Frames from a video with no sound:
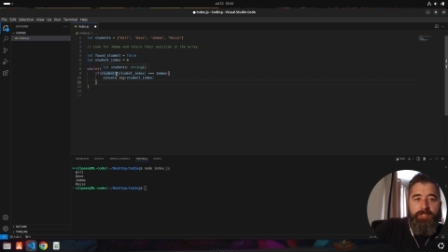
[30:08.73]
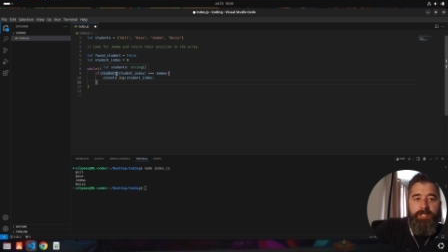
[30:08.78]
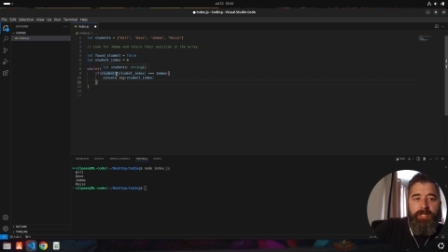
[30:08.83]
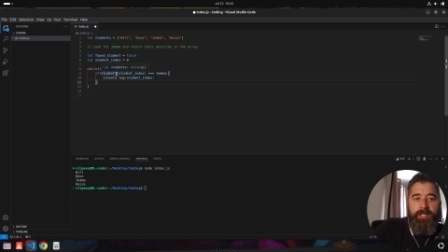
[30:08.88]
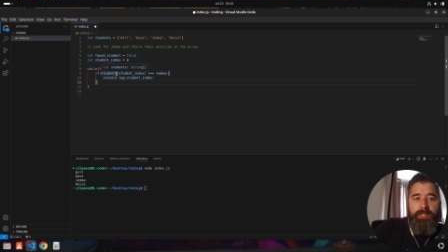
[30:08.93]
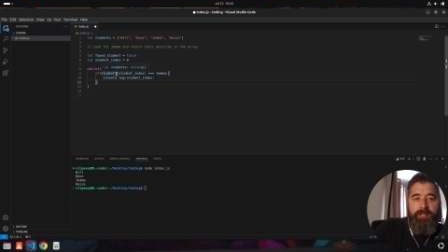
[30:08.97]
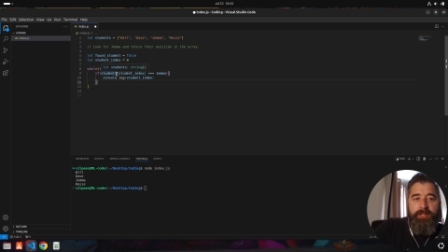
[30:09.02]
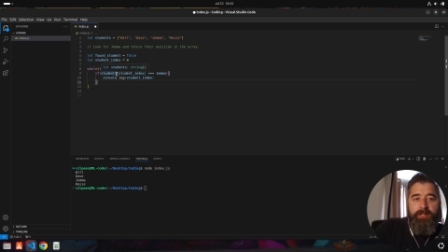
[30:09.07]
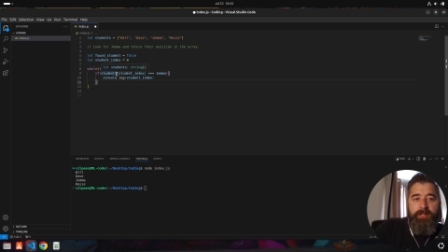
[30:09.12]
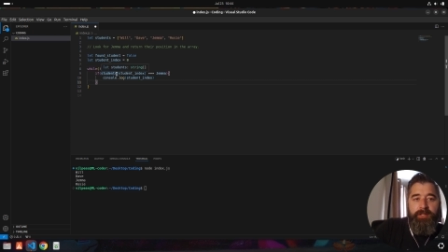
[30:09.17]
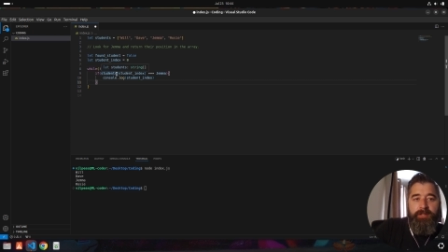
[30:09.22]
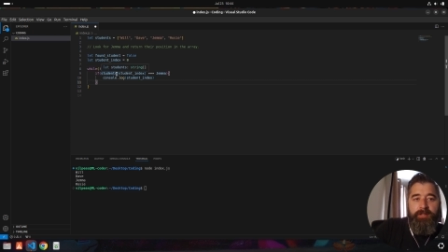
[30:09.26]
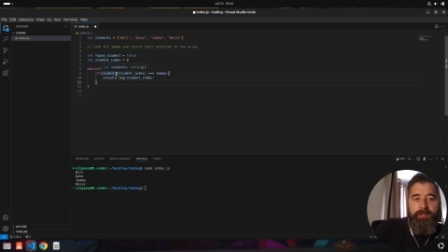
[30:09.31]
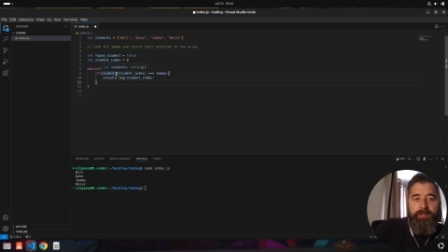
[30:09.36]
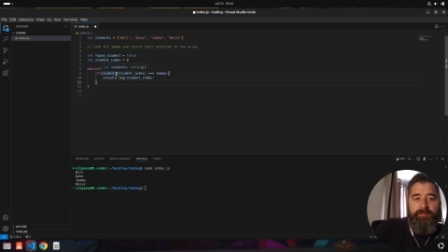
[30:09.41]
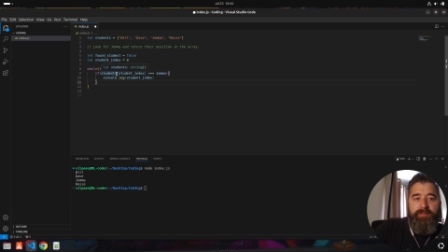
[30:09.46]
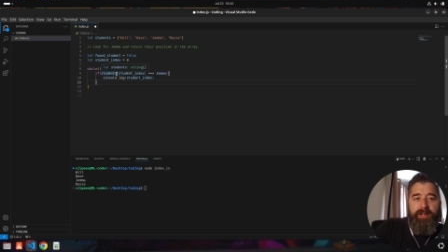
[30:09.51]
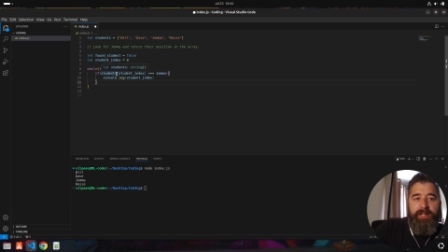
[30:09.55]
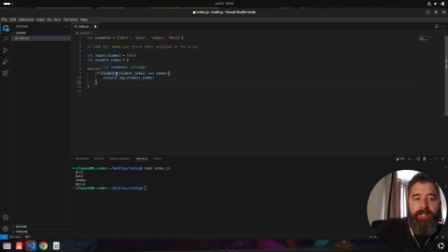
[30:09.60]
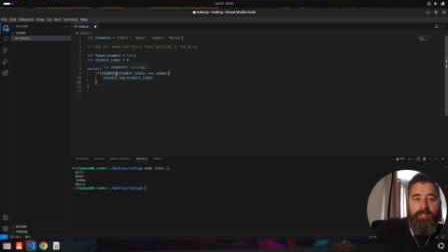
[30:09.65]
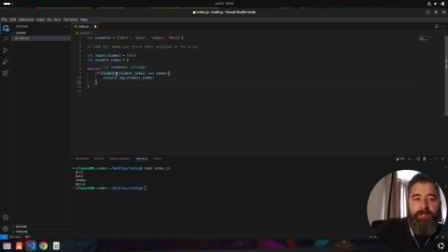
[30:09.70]
the
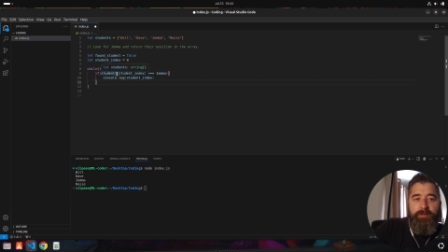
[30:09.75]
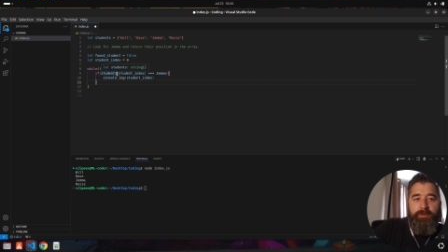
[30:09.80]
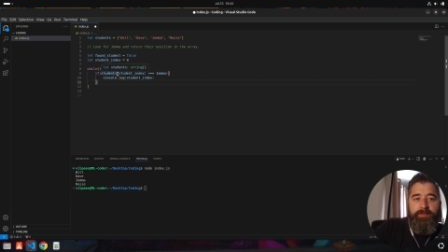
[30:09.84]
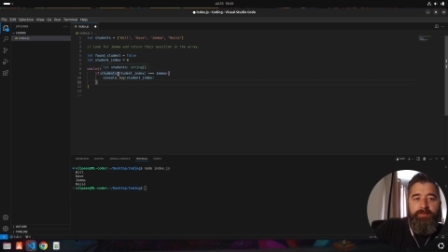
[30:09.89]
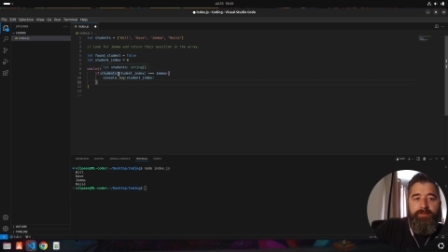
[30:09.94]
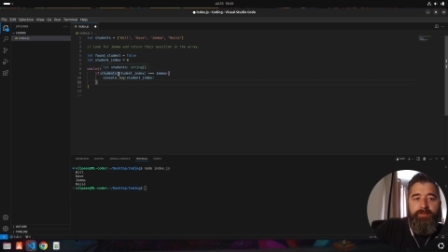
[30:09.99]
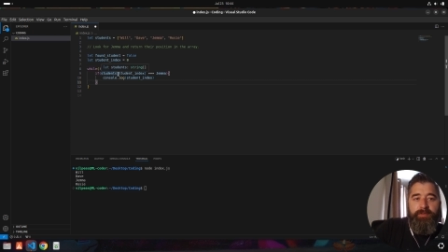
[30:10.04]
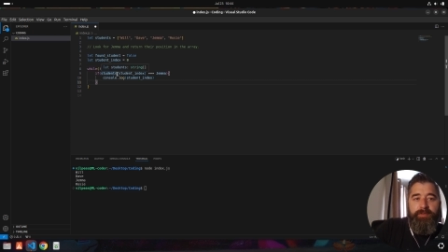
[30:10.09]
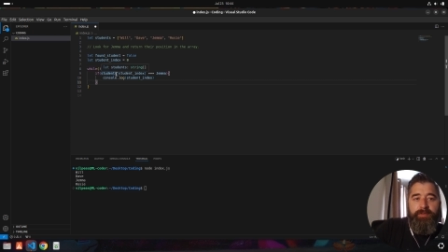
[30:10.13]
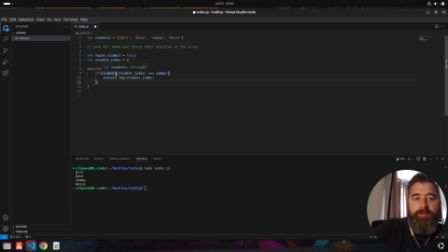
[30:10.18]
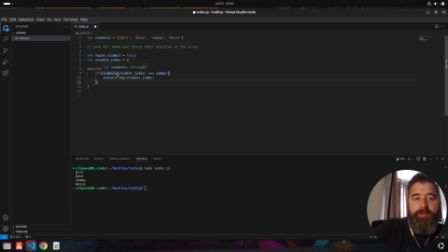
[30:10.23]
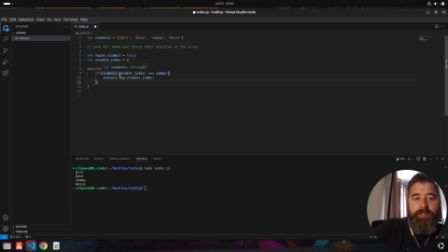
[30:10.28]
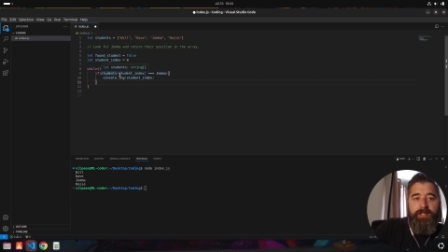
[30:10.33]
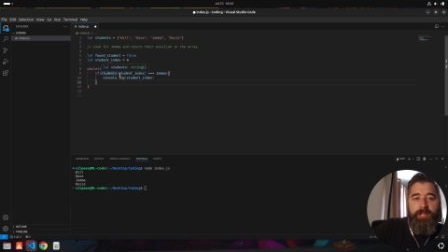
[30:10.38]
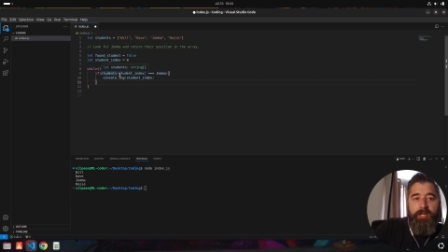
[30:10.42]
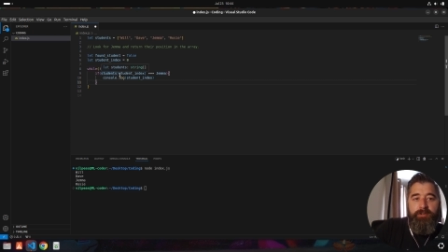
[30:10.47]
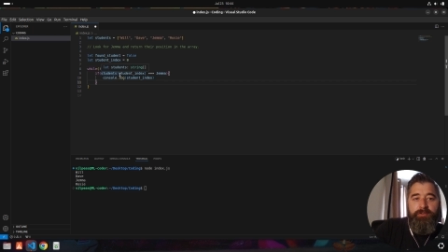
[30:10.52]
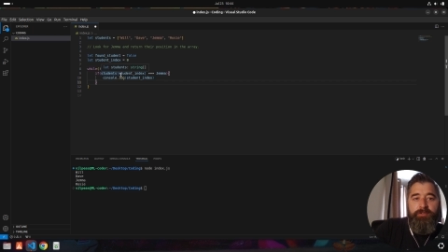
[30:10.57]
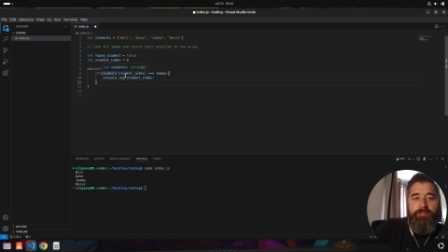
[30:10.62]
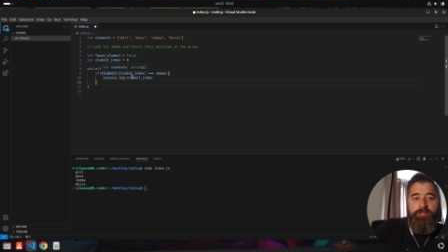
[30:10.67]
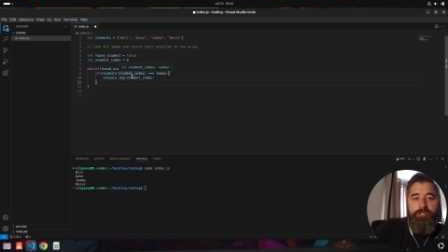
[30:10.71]
value of the
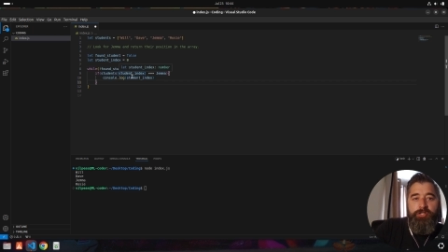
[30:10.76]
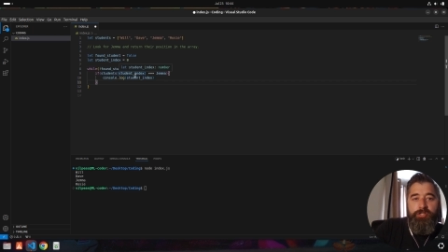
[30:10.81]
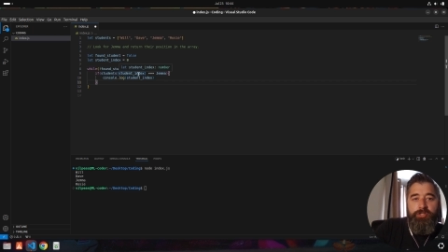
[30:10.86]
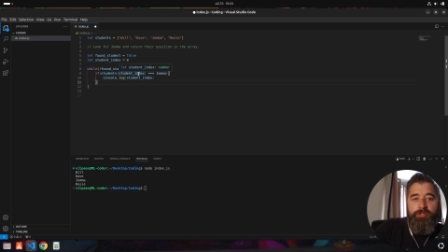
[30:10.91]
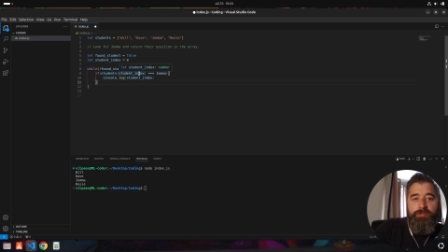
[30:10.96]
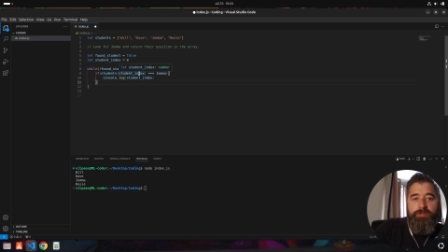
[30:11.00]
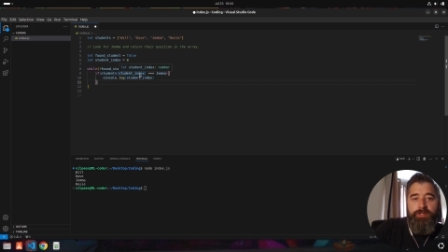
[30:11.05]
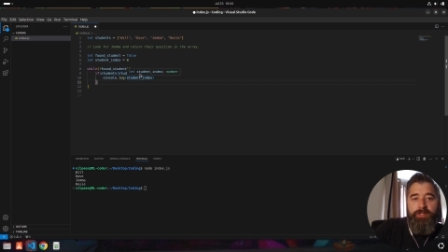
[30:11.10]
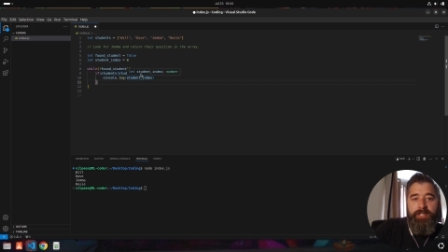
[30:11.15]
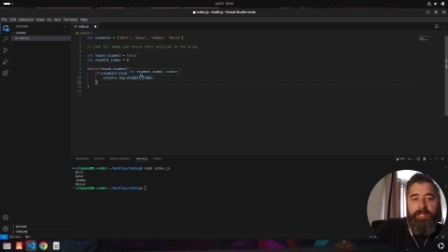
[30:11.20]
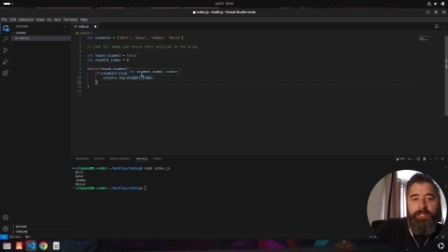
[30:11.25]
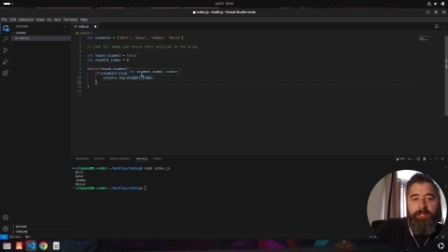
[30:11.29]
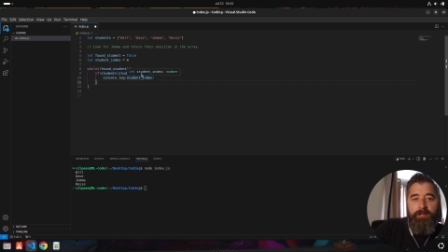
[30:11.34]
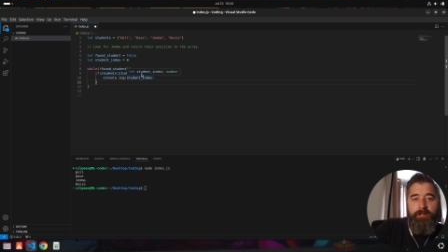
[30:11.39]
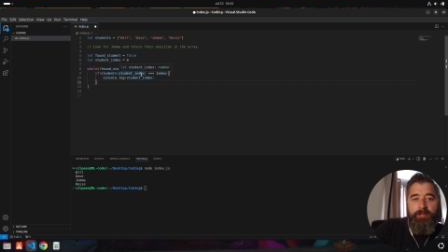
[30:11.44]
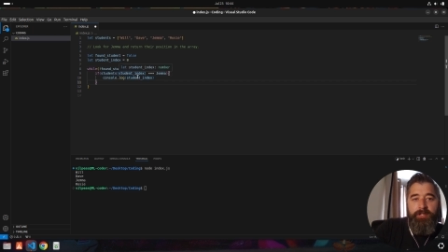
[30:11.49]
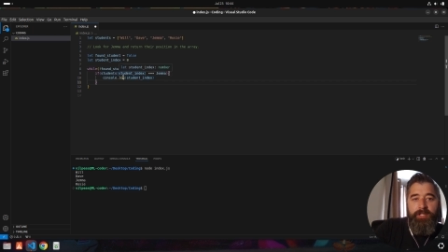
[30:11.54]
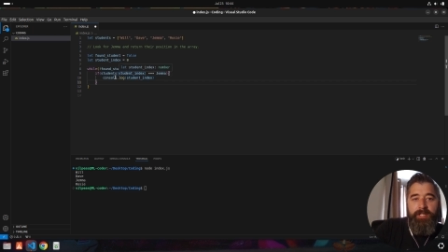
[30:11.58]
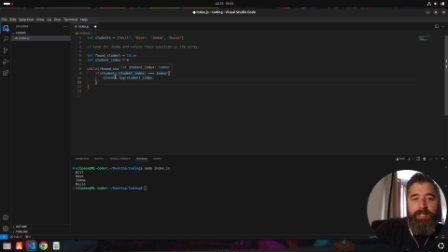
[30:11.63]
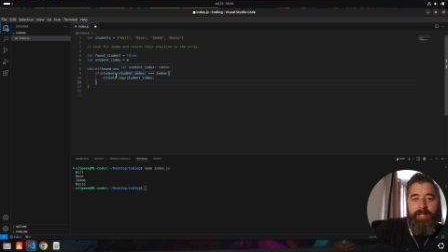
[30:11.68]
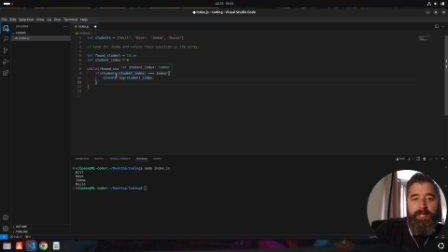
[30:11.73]
current student that you're
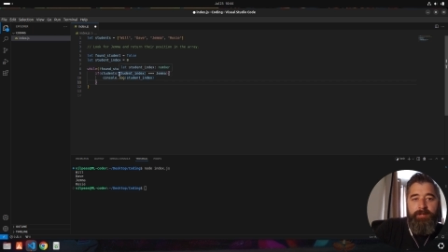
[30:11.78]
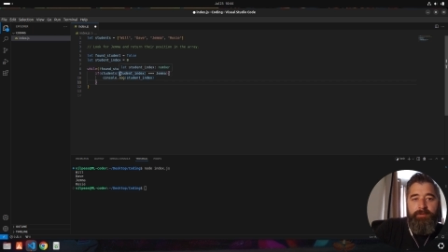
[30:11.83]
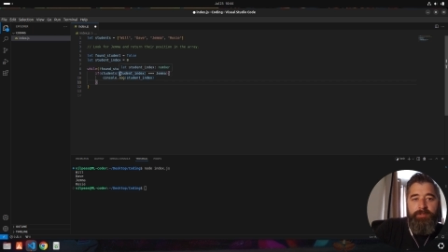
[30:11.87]
looking at,